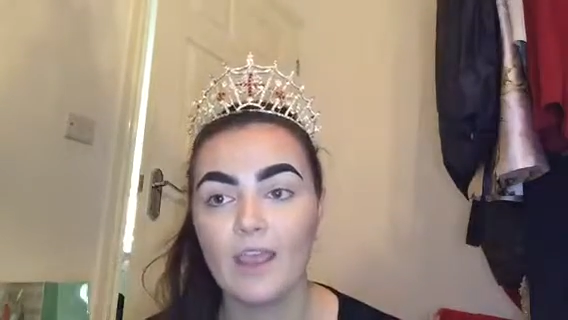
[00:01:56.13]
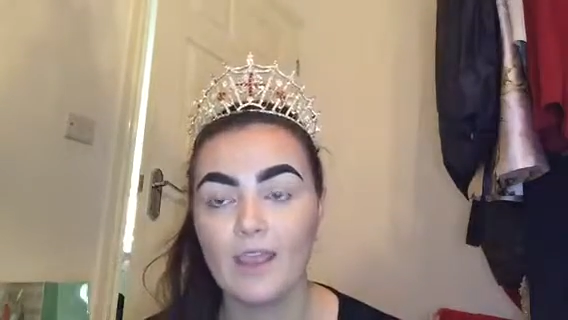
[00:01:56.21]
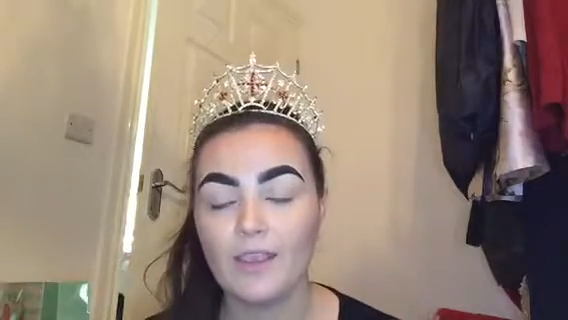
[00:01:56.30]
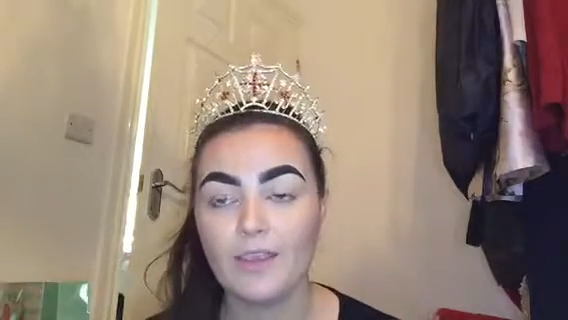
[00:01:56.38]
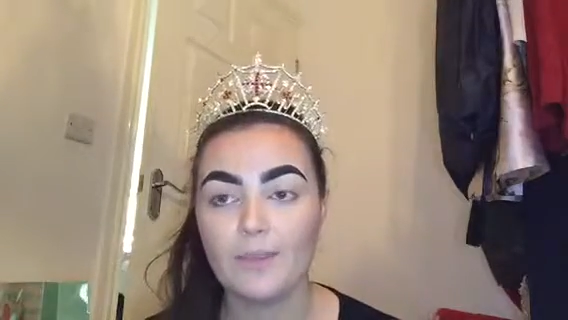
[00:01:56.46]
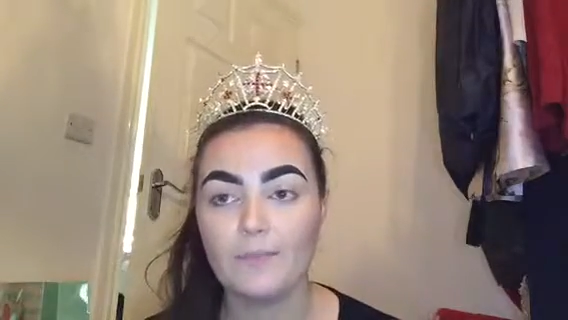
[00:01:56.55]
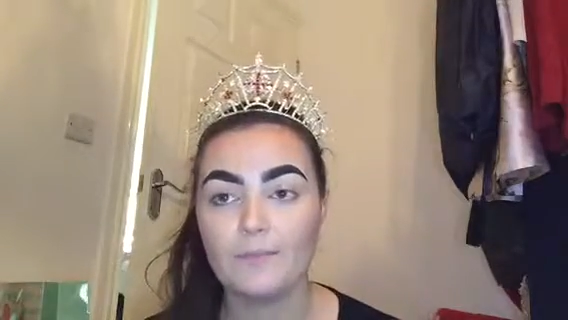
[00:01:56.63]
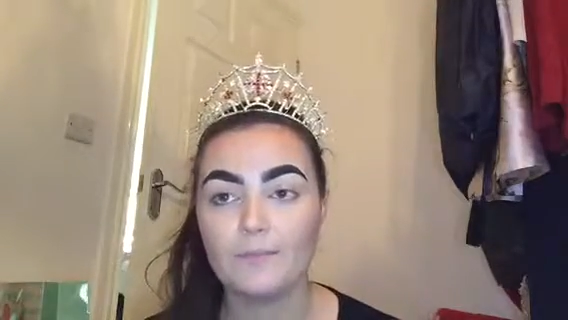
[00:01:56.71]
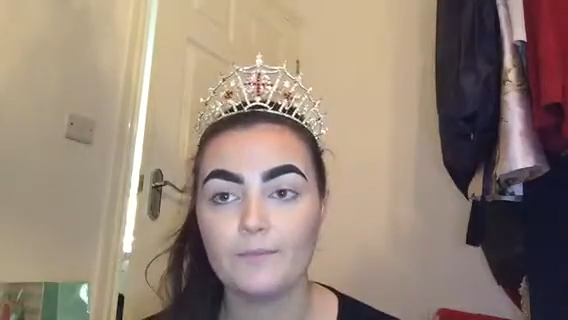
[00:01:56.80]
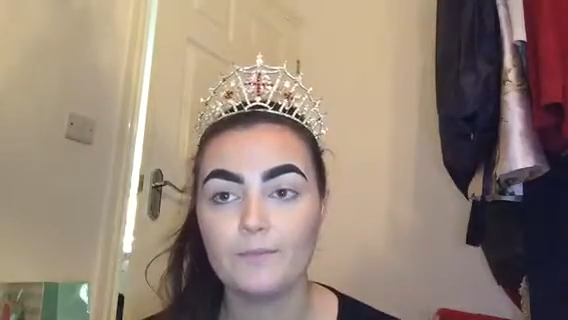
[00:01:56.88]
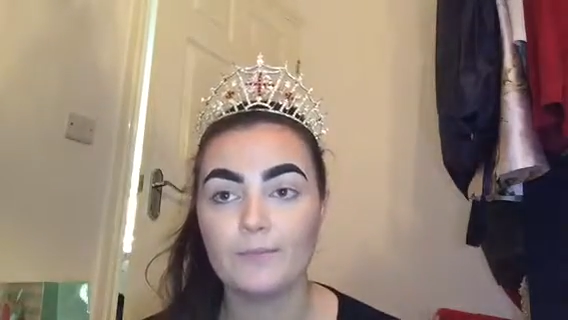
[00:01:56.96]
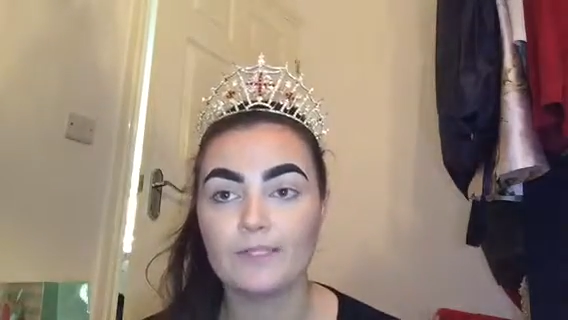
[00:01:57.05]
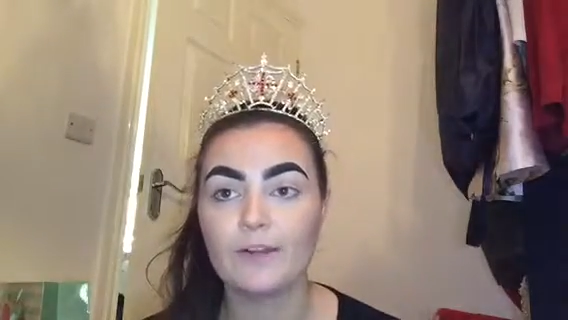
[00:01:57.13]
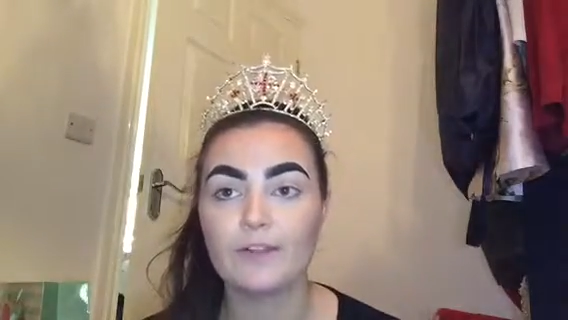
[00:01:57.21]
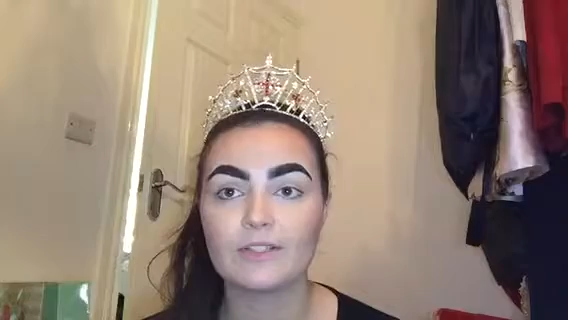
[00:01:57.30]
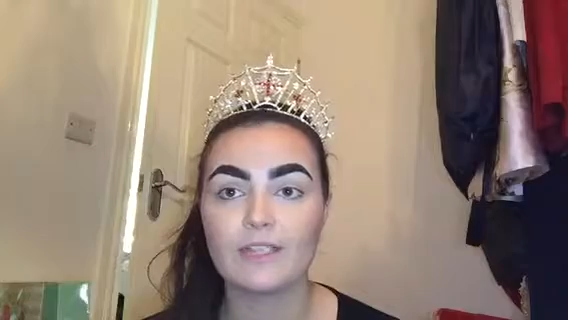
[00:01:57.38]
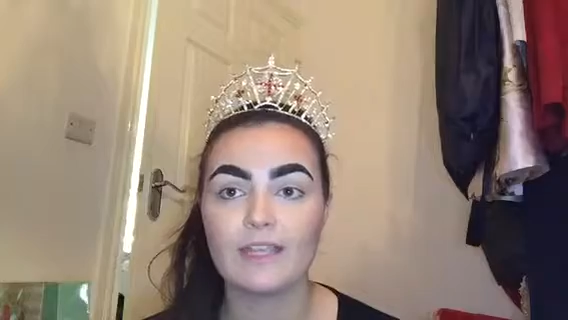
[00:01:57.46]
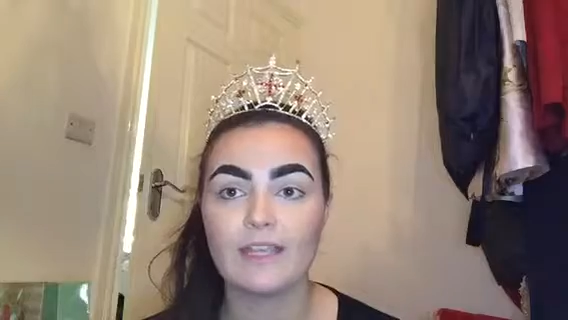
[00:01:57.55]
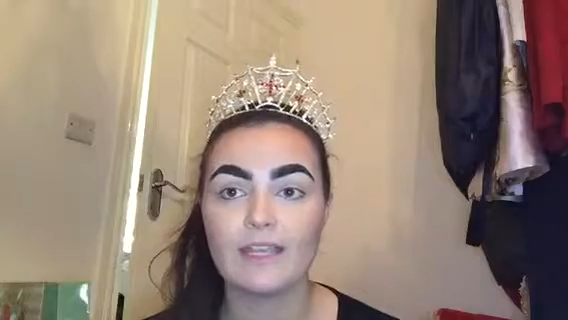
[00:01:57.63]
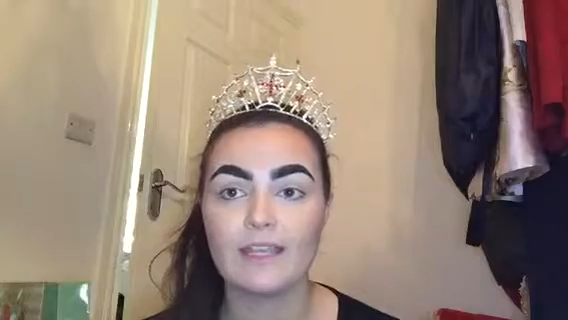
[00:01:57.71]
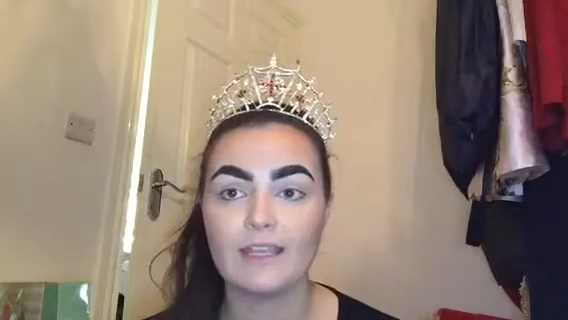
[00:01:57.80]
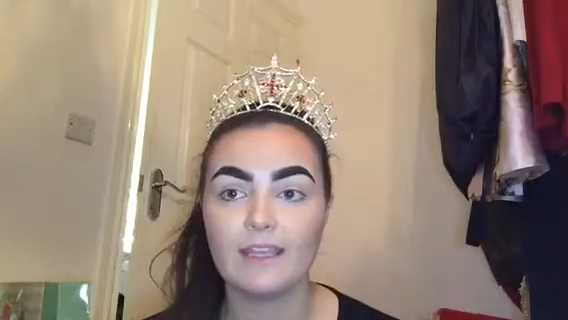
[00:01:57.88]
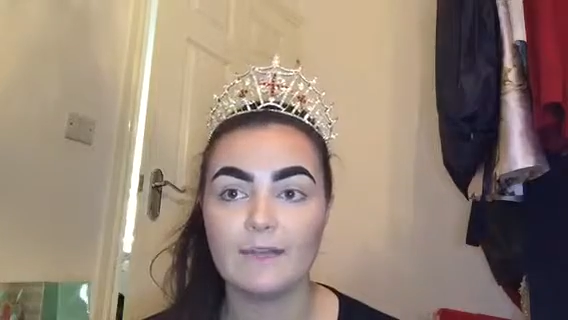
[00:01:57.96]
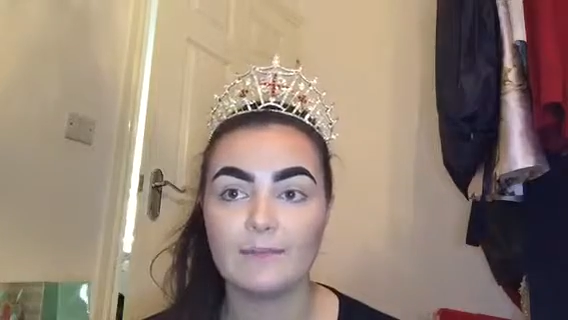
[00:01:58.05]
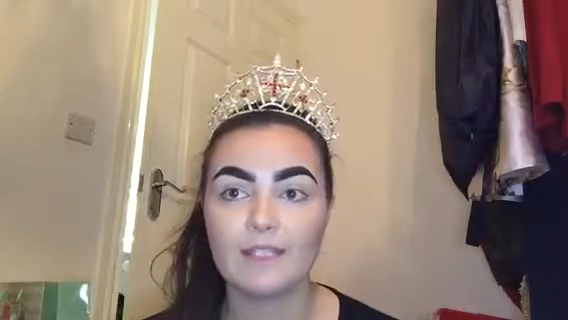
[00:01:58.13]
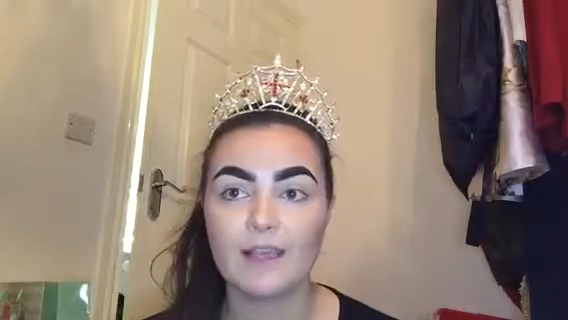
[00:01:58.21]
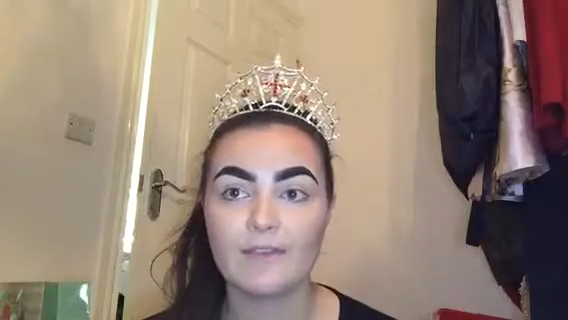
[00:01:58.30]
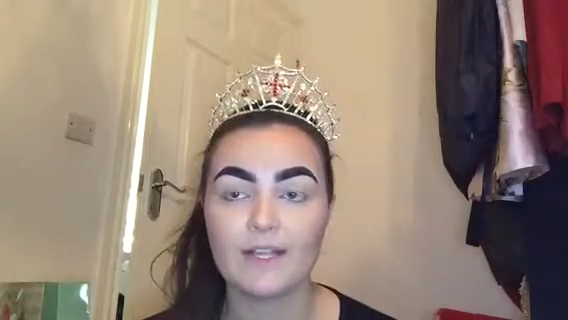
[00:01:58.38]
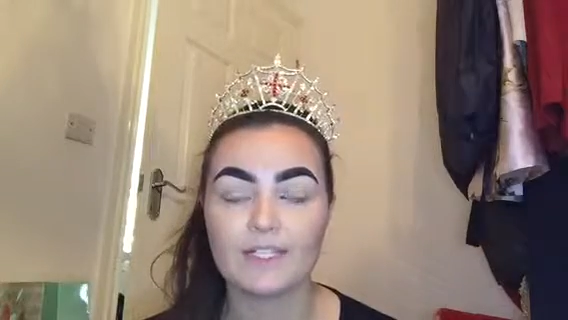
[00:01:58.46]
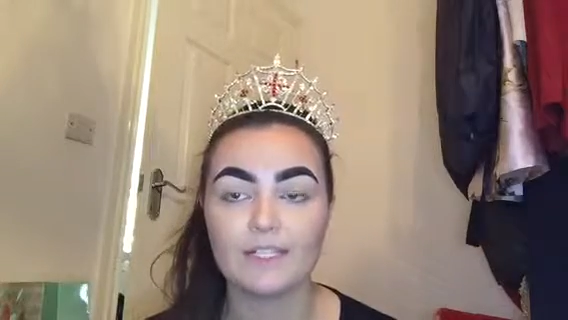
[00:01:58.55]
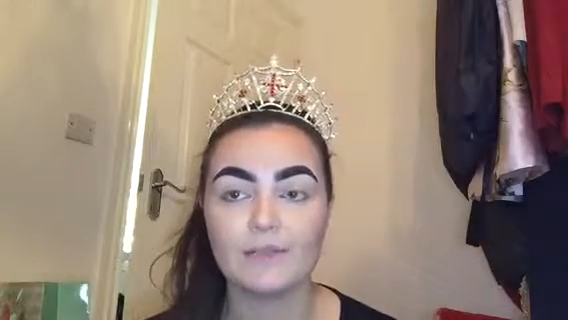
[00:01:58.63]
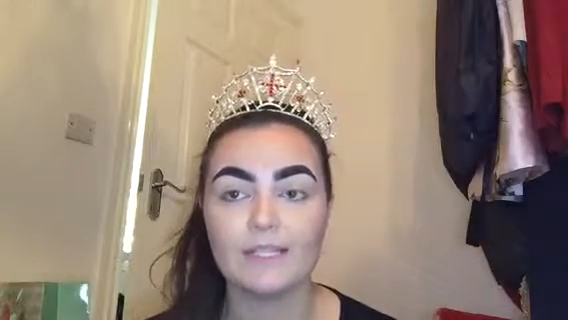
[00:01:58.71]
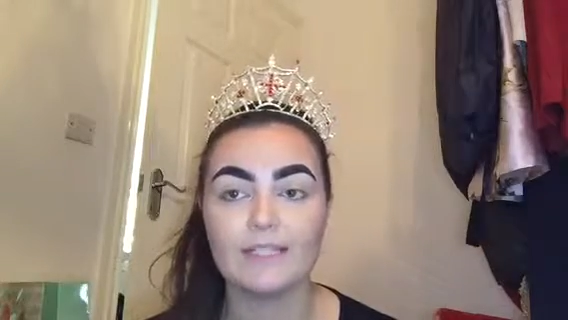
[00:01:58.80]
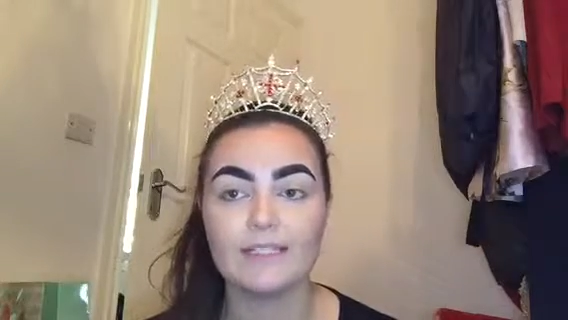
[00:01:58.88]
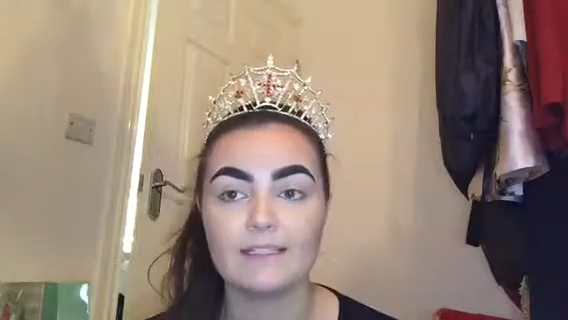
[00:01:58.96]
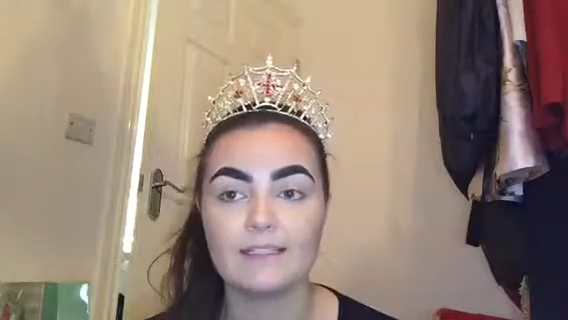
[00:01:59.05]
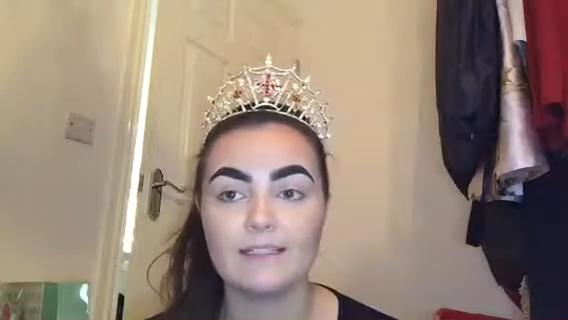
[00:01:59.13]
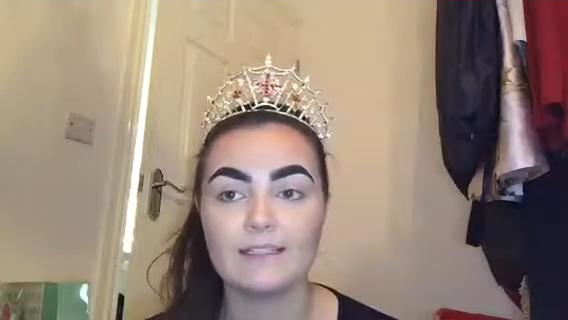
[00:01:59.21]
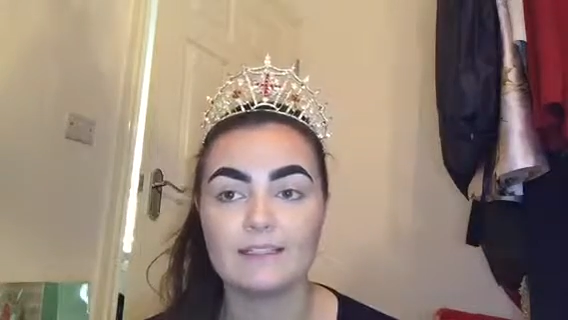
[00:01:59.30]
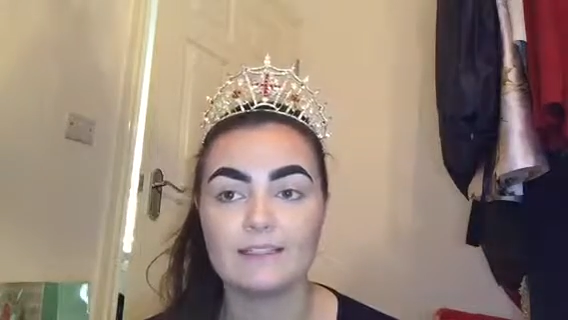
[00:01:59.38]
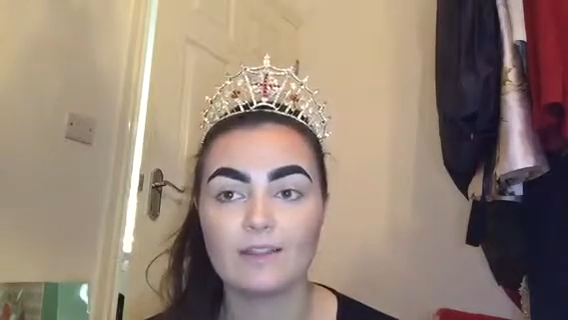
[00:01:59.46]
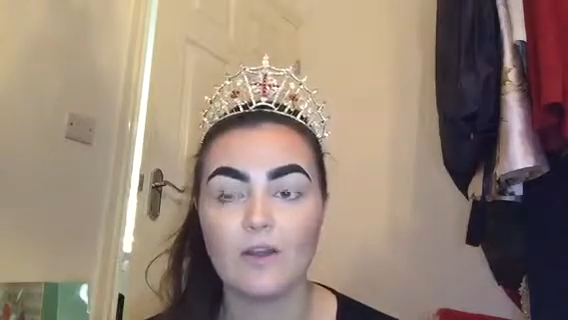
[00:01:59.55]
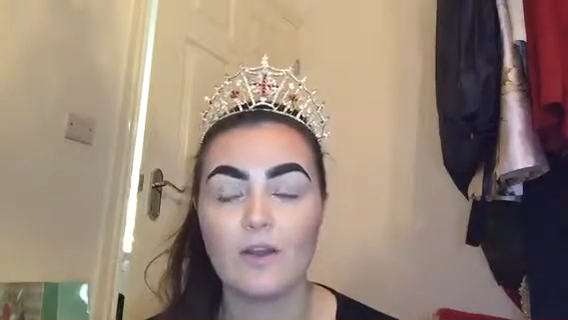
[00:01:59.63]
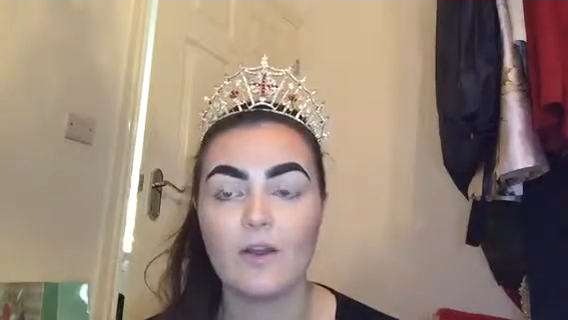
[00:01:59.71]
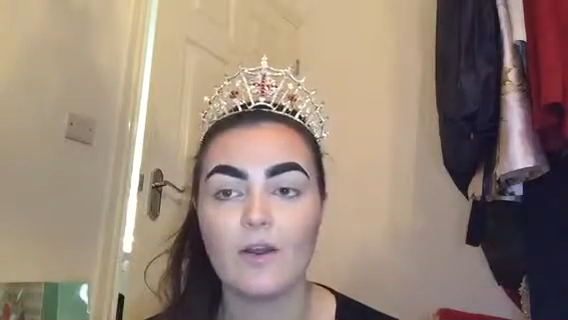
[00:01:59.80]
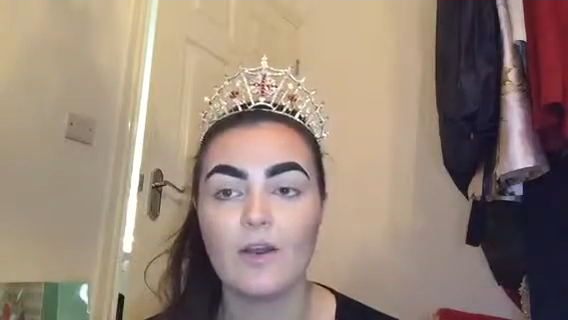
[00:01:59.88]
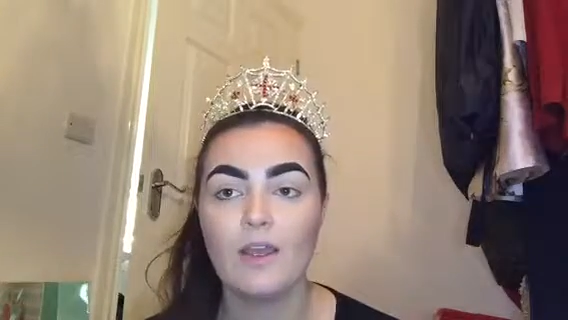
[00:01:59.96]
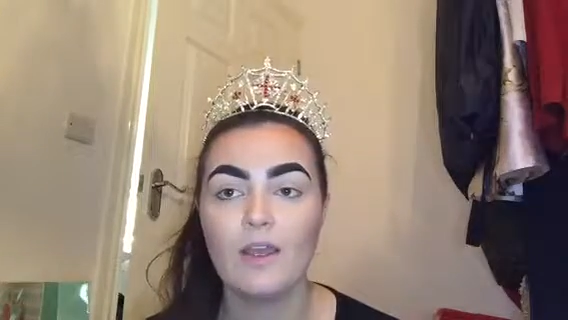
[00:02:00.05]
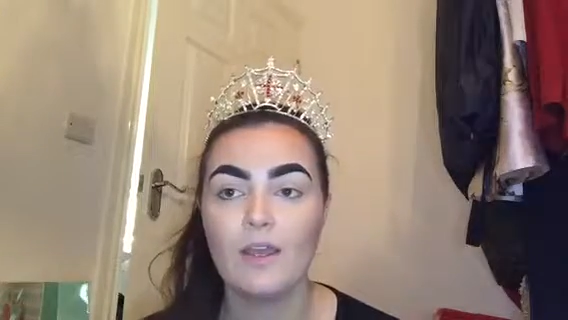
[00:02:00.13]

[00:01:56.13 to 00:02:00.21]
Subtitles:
My doctor himself, actually, when he saw